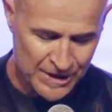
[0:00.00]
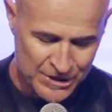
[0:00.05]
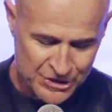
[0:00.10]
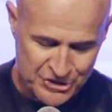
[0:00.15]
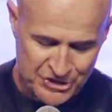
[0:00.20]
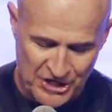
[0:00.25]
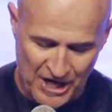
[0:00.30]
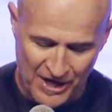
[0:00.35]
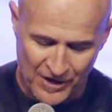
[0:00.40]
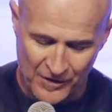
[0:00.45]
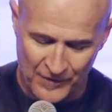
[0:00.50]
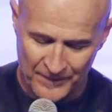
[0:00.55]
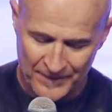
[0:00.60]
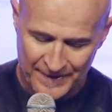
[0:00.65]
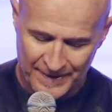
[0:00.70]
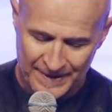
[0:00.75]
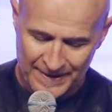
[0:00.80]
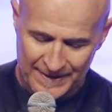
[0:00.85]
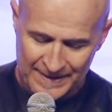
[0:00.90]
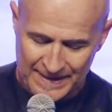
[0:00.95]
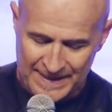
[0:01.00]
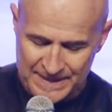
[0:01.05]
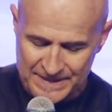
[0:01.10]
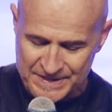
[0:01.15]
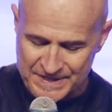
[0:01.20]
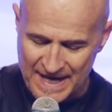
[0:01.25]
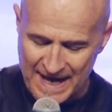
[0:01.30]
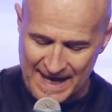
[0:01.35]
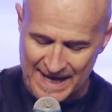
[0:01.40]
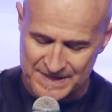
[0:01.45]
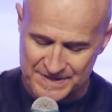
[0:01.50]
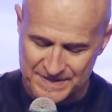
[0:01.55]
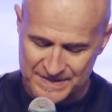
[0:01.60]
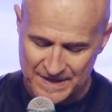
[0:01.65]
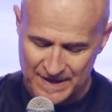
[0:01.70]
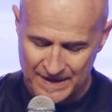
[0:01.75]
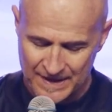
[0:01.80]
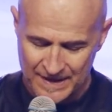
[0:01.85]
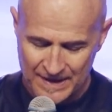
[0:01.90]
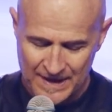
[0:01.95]
So, he
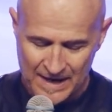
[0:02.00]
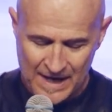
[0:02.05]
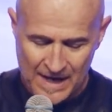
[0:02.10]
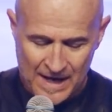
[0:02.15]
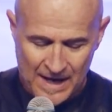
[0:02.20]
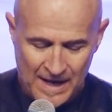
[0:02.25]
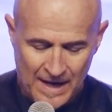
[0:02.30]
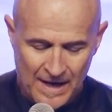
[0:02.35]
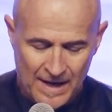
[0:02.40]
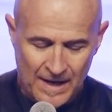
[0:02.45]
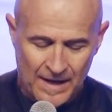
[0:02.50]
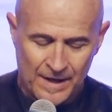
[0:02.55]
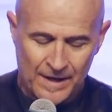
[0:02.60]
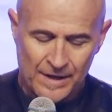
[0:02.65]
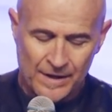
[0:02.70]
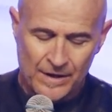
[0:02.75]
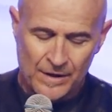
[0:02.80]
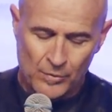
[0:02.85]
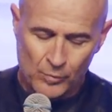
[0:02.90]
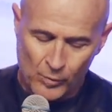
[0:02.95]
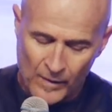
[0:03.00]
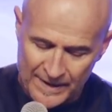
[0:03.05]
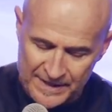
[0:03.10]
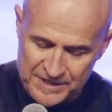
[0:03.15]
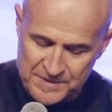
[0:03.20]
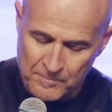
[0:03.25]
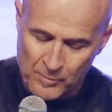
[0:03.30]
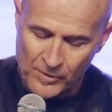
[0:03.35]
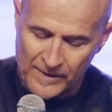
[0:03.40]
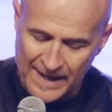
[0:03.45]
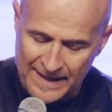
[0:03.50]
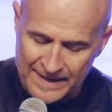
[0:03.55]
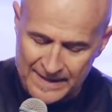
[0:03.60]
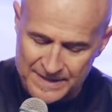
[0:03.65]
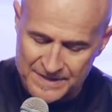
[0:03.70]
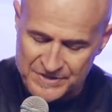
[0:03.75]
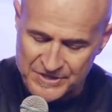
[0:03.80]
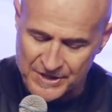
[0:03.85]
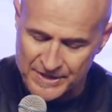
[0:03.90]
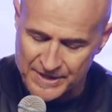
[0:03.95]
says, what is more, I
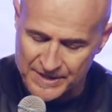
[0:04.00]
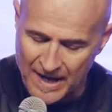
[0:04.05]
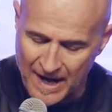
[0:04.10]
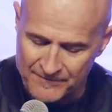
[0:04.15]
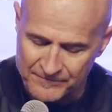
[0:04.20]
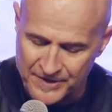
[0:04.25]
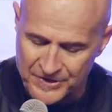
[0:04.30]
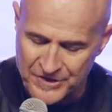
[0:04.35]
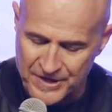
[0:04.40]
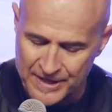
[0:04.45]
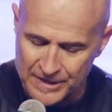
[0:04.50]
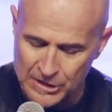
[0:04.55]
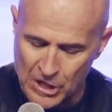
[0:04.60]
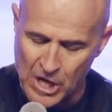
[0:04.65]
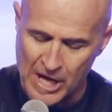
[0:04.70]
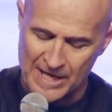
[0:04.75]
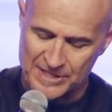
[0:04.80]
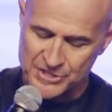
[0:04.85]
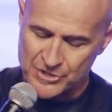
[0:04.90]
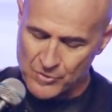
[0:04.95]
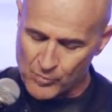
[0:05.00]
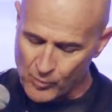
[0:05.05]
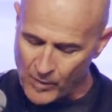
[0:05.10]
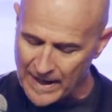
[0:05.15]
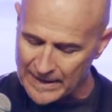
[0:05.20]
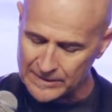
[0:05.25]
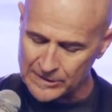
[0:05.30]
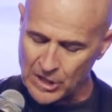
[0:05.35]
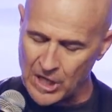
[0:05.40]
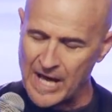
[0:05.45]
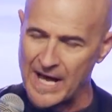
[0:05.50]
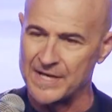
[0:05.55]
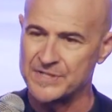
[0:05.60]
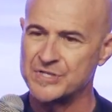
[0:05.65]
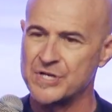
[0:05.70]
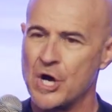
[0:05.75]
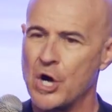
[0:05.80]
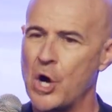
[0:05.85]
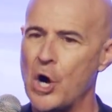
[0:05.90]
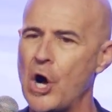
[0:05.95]
consider everything loss. What
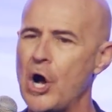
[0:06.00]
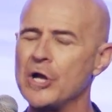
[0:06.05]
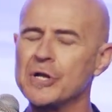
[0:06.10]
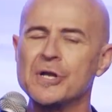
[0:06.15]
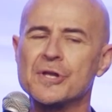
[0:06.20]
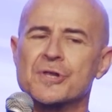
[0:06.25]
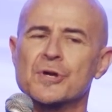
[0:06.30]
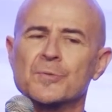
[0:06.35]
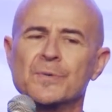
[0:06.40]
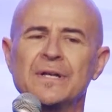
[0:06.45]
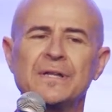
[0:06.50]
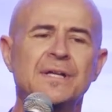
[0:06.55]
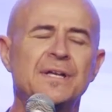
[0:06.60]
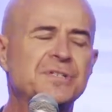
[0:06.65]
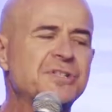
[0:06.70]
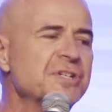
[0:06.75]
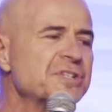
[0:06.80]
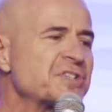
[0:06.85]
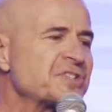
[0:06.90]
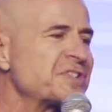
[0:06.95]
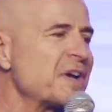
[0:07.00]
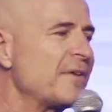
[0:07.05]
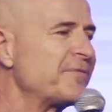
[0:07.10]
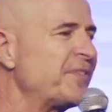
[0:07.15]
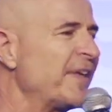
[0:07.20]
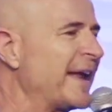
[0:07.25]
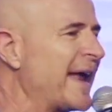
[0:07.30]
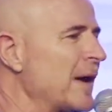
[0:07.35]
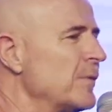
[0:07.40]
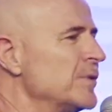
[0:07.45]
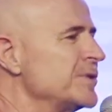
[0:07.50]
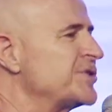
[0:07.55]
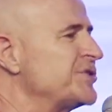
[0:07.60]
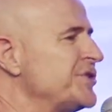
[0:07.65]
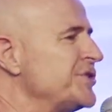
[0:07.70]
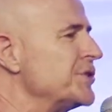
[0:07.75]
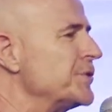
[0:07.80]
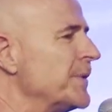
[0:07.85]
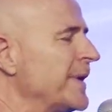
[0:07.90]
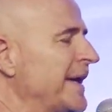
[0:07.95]
loss? All of the religious stuff that I was
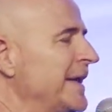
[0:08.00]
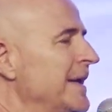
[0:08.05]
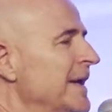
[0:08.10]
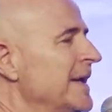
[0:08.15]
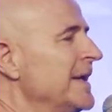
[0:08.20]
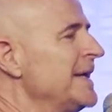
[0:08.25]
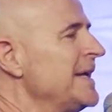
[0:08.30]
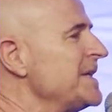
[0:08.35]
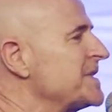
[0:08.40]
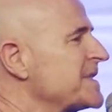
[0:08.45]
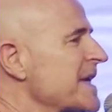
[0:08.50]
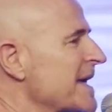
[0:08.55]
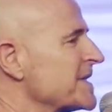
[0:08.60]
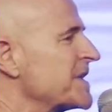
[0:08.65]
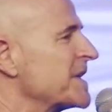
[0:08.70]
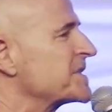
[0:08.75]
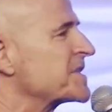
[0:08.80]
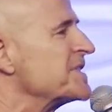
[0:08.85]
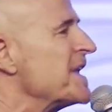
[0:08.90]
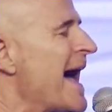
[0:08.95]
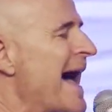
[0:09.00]
doing, he says it's